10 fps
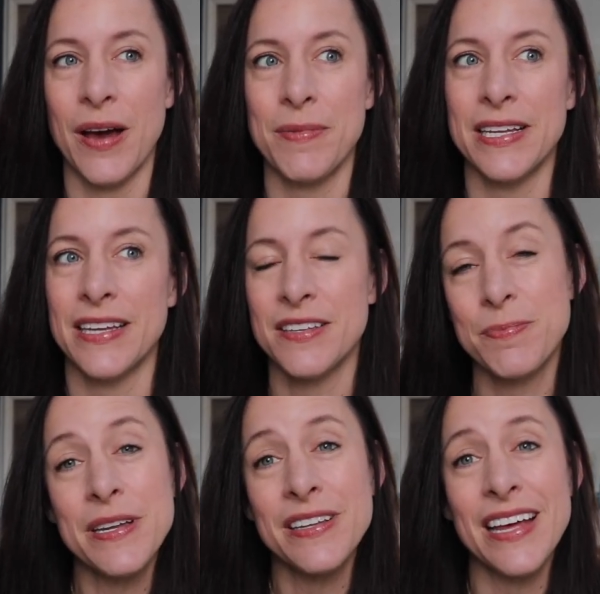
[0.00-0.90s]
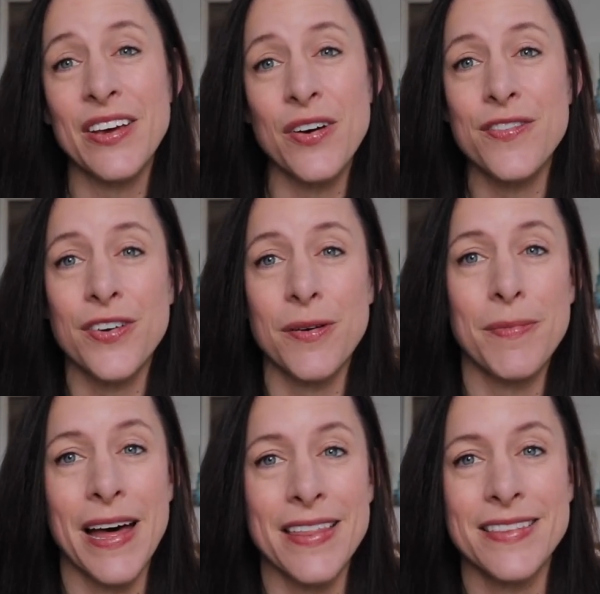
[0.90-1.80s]
I mean, it's been like over a
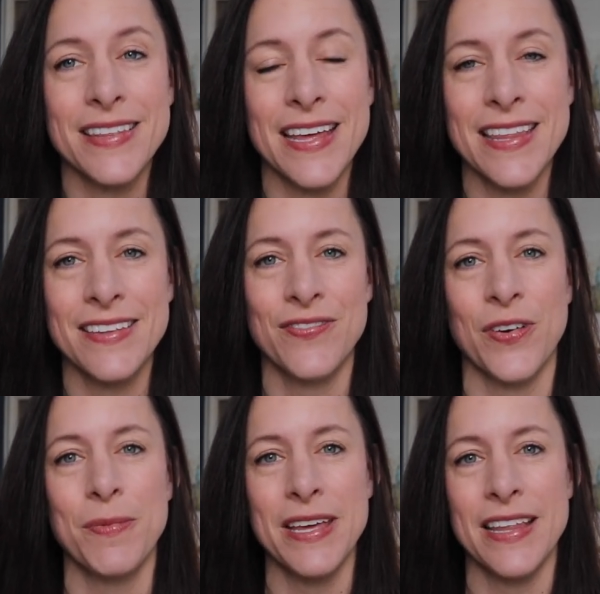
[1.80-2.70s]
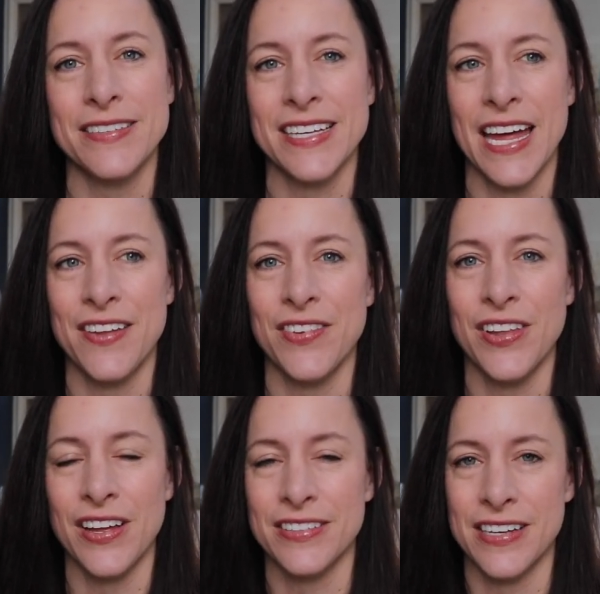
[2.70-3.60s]
month, and for me that's kind of a
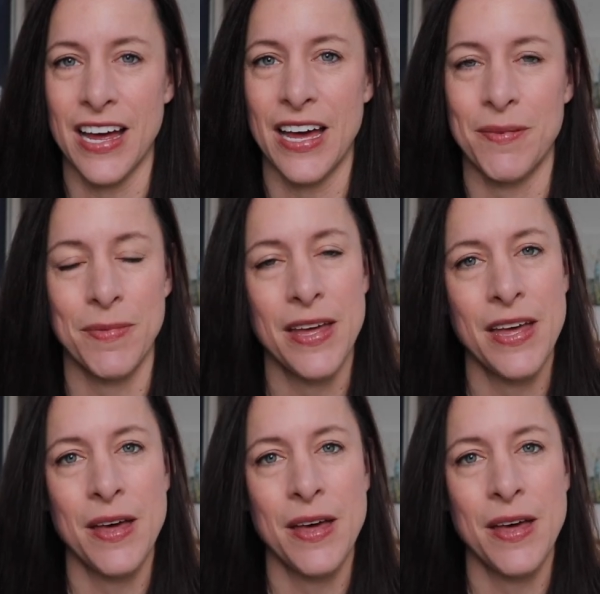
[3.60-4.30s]
long time,